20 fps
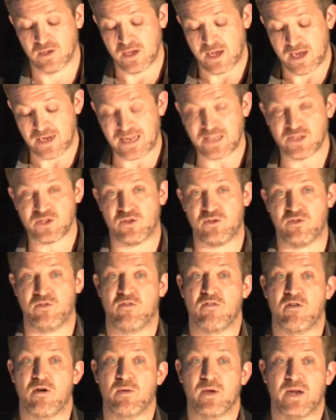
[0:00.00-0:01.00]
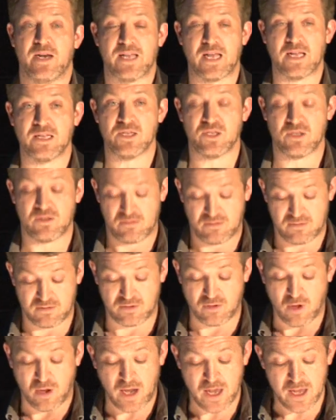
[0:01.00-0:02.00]
against the euro and against the
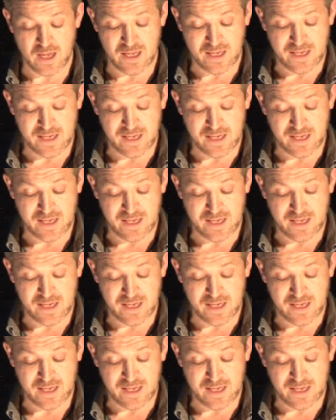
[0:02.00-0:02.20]
dollar.